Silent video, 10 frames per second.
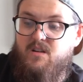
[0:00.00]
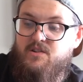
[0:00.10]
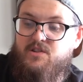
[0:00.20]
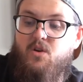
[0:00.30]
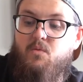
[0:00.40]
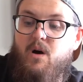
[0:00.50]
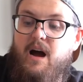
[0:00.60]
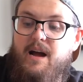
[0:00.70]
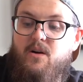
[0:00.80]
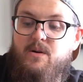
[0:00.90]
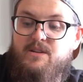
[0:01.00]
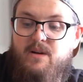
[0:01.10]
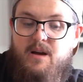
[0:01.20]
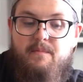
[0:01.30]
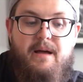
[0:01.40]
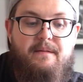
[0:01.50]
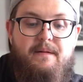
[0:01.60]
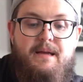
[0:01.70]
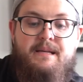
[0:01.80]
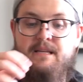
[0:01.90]
So what I always recommend
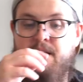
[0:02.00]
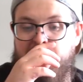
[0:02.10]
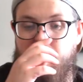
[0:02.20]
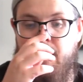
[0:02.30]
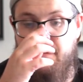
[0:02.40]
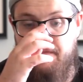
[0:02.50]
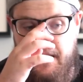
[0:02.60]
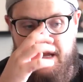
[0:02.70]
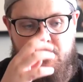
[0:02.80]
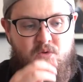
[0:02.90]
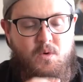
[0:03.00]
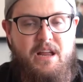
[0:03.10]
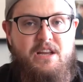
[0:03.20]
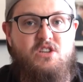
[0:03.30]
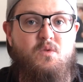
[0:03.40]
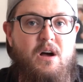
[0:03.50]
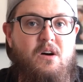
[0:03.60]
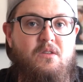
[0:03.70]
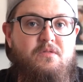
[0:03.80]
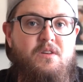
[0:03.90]
is if you have a
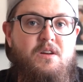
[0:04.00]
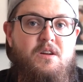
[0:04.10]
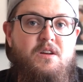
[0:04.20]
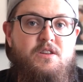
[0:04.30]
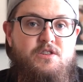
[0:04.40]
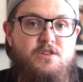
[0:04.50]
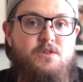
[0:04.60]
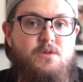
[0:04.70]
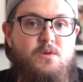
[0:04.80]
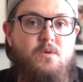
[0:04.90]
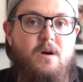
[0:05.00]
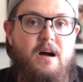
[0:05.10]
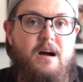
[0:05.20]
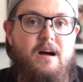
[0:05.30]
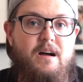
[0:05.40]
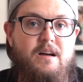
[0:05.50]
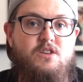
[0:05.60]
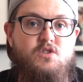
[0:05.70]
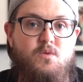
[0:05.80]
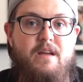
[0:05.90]
2012 to
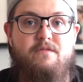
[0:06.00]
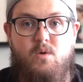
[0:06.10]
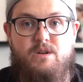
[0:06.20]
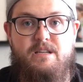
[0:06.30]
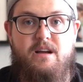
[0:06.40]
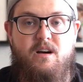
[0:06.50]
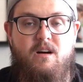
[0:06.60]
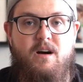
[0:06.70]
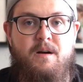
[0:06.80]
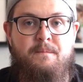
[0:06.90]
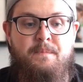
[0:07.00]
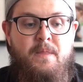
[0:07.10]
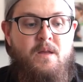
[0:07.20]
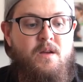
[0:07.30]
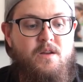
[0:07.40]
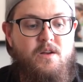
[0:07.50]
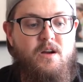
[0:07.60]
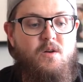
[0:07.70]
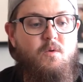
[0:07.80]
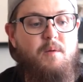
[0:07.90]
2014 car, you're
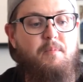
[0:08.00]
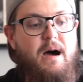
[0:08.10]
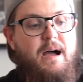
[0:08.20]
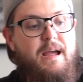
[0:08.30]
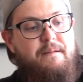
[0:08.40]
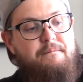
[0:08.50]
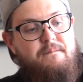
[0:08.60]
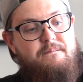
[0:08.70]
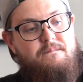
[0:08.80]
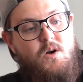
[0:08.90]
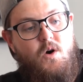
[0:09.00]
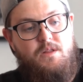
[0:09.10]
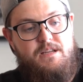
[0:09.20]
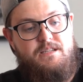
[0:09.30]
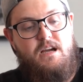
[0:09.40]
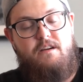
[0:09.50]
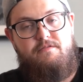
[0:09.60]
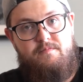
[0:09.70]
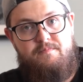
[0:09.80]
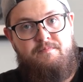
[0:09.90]
going to want to buy all this
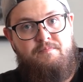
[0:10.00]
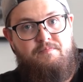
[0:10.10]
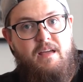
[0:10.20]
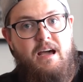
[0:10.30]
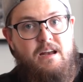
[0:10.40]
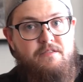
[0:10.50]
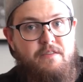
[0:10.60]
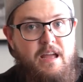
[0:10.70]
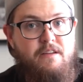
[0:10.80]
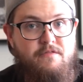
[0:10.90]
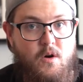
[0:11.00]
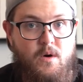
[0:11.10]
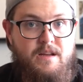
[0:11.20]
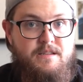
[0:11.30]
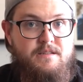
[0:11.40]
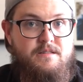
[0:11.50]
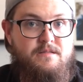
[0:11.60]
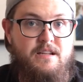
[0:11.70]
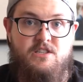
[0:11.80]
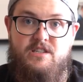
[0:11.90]
stuff out of a Focus
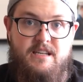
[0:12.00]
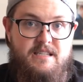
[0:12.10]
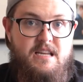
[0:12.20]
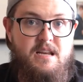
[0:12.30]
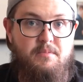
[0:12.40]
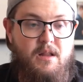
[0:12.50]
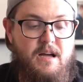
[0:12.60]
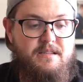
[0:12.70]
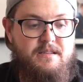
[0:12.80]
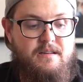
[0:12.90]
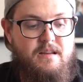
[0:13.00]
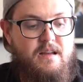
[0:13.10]
that's 16 plus.